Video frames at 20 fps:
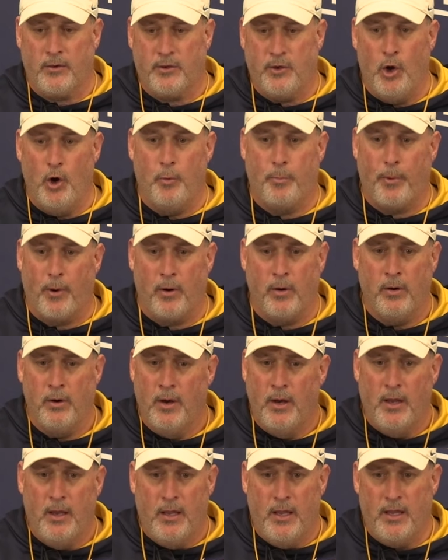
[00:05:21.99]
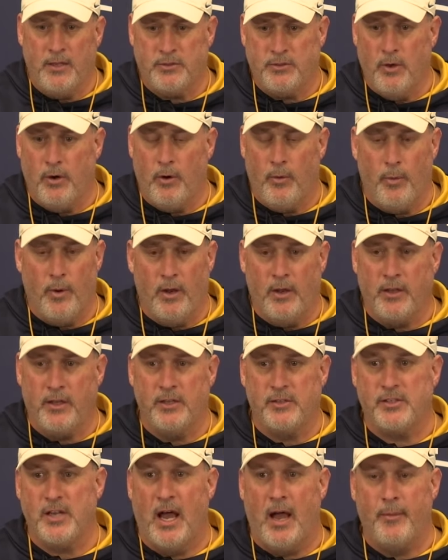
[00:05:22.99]
Cooper is doing a really
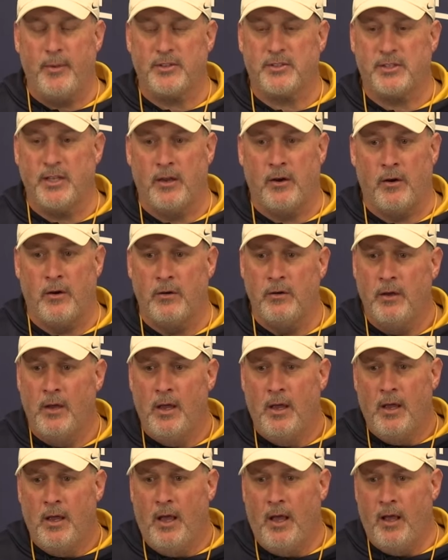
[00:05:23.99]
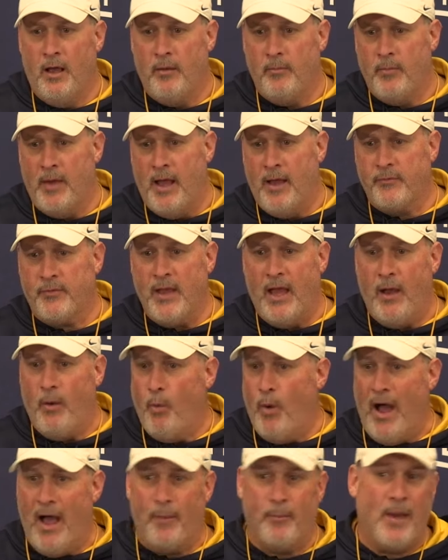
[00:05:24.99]
good job at center. I've
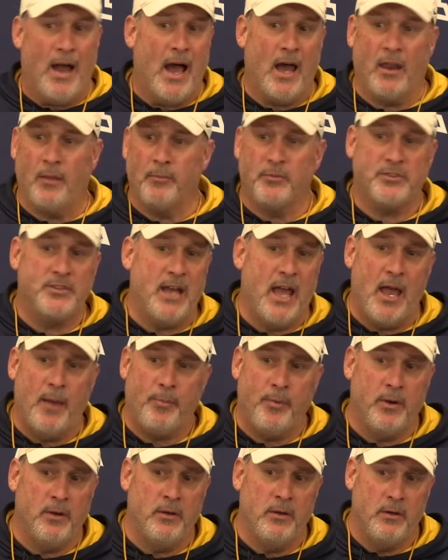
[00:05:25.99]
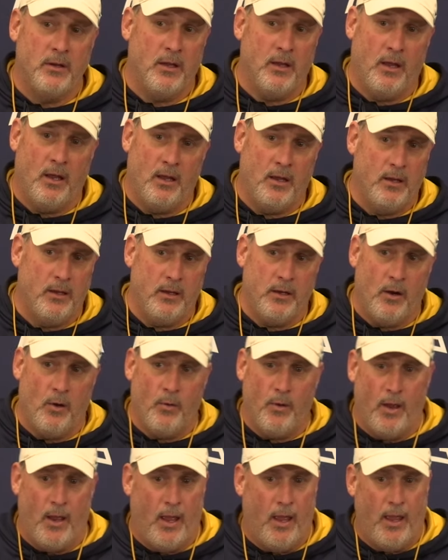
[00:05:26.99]
got White Milam snapping. He
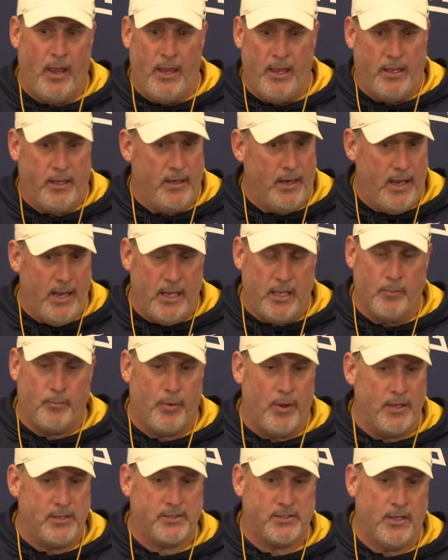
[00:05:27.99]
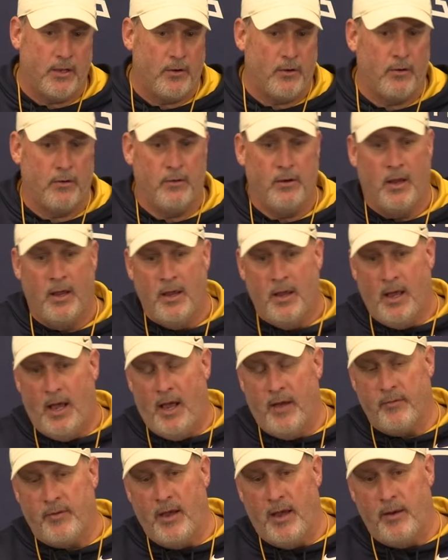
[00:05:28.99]
could play center.
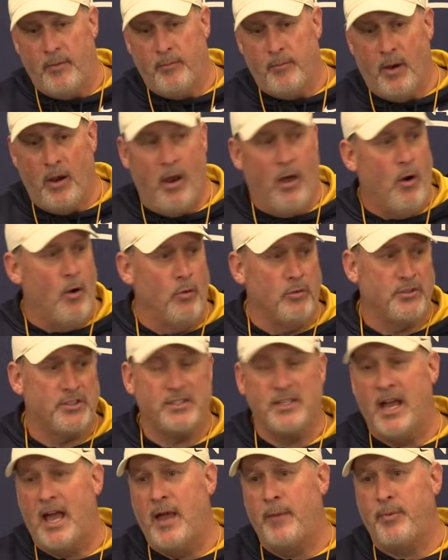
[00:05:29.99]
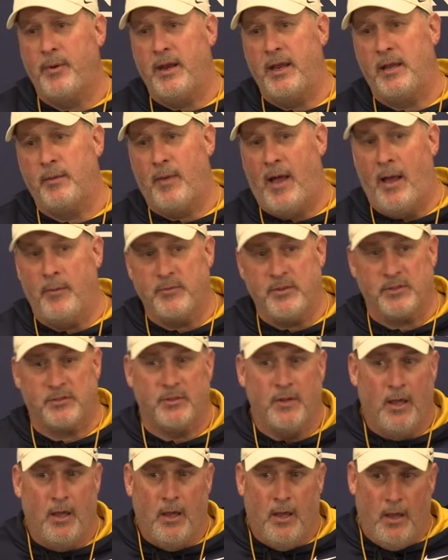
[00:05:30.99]
I've got Malone snapping.
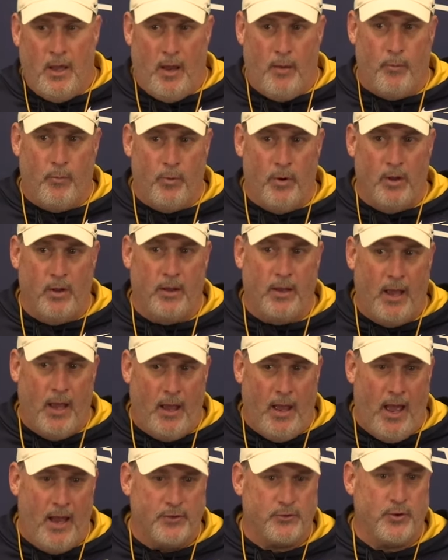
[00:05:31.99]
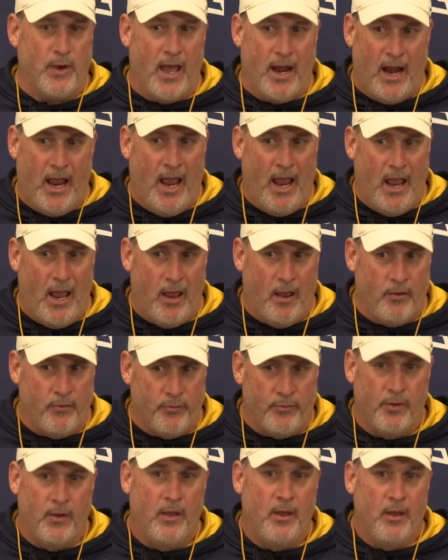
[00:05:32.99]
I try to
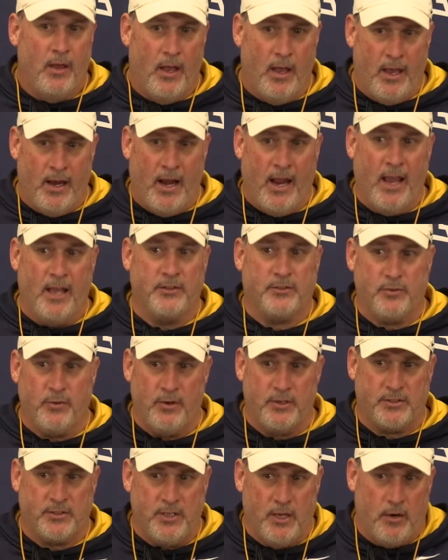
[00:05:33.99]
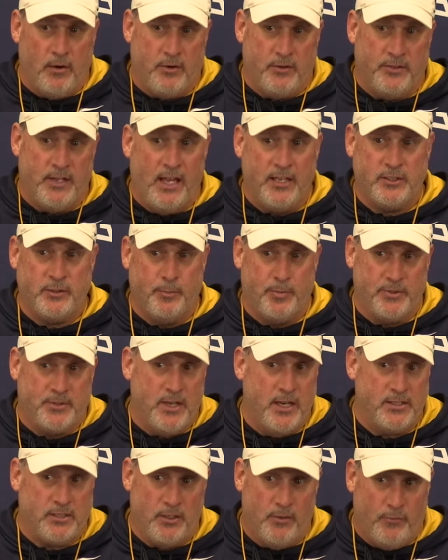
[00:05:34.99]
have an answer at center because that's the
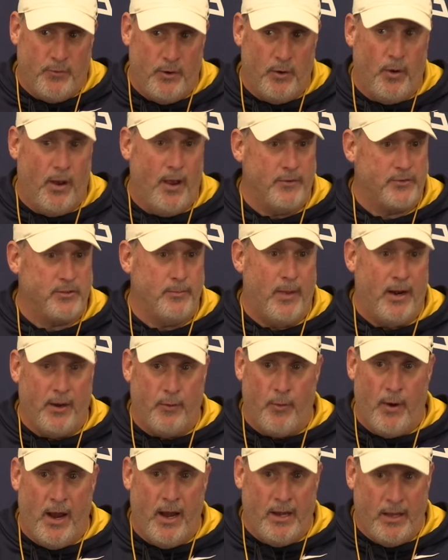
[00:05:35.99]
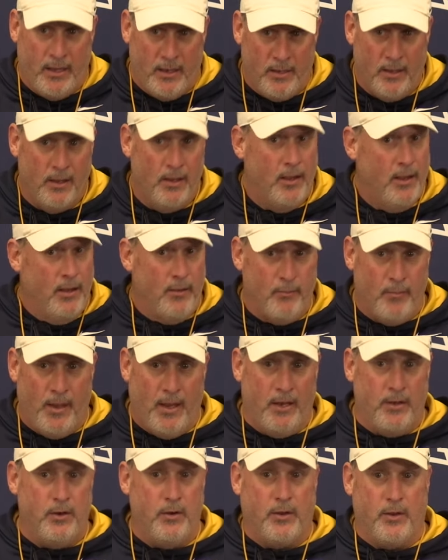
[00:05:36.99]
position. If you don't have somebody ready,
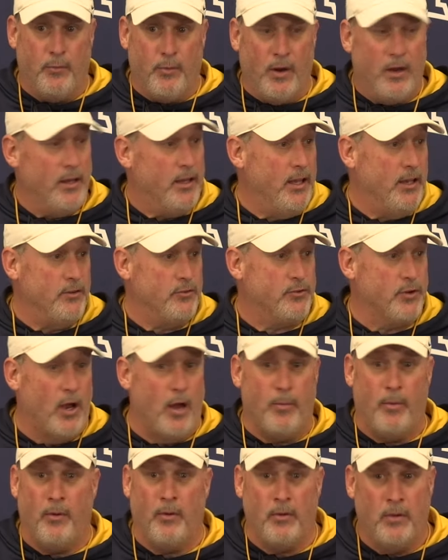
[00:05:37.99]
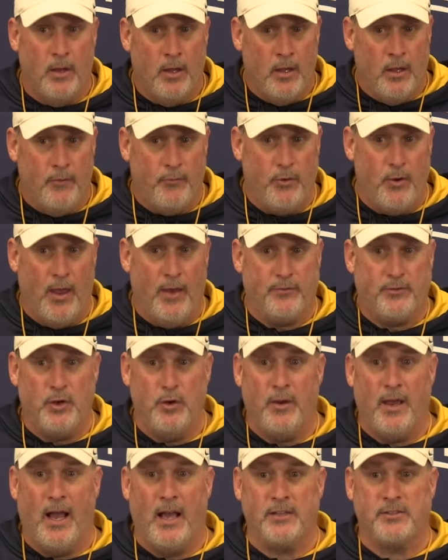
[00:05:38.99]
man, you could really get in trouble if you have
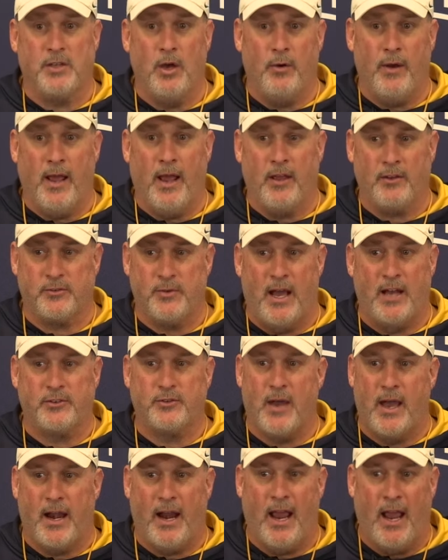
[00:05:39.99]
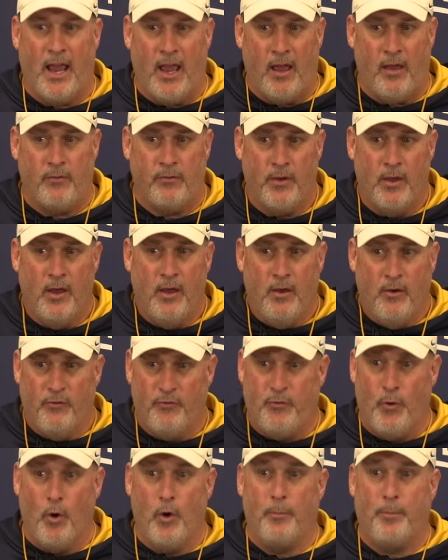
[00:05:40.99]
two guys go down. So I try to have
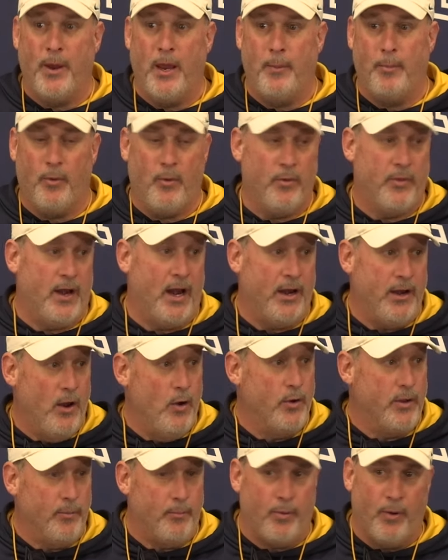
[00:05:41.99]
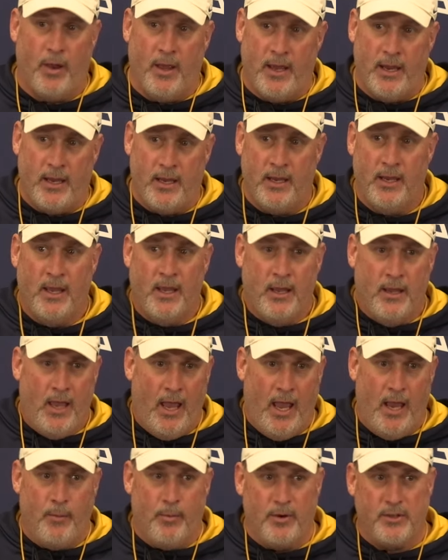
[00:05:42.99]
four people that I know can play,
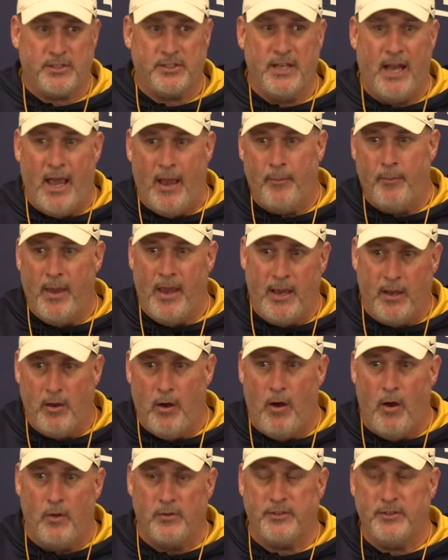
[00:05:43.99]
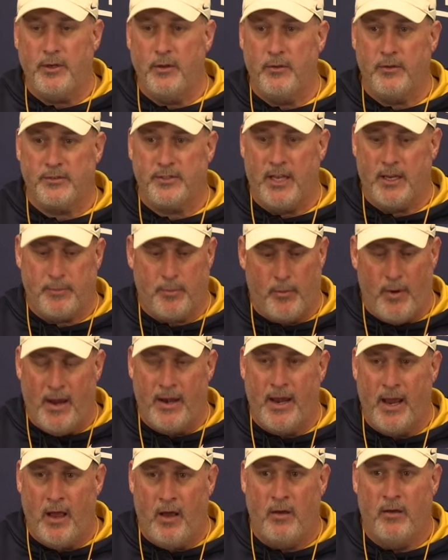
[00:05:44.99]
able to snap, make calls, and do those things. But
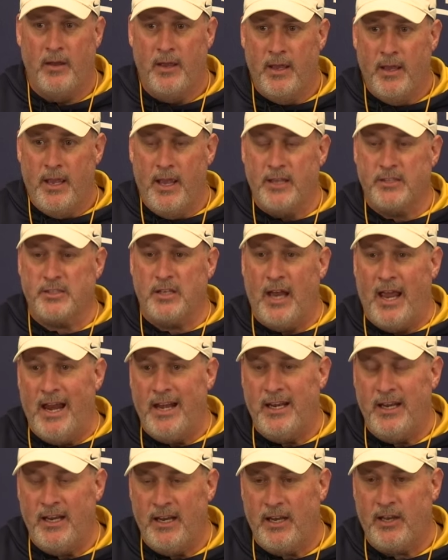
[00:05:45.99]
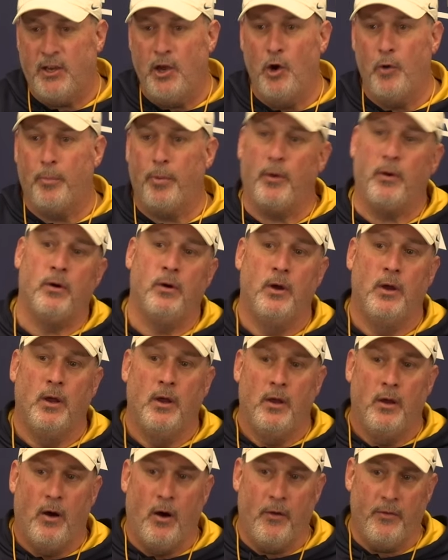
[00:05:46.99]
right now, it's Landon and Cooper
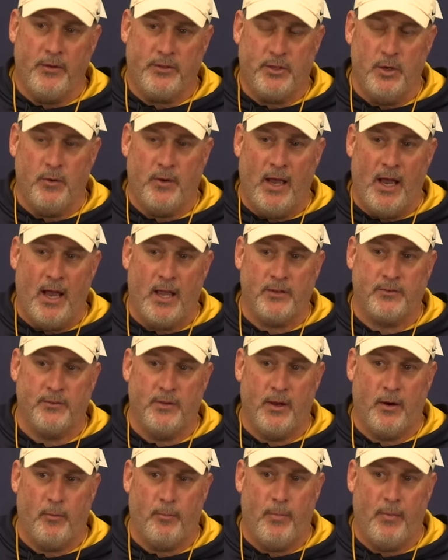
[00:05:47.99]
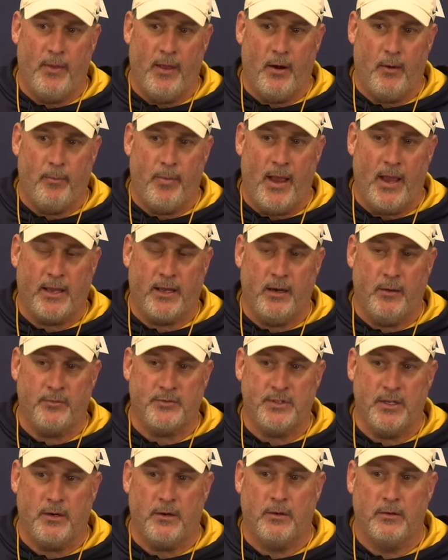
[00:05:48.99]
are the two guys that are backing up
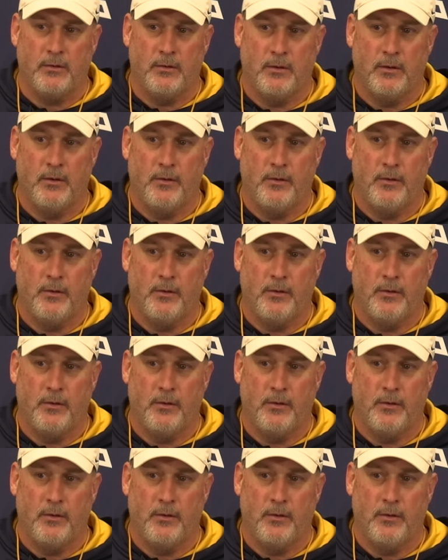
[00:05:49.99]
center.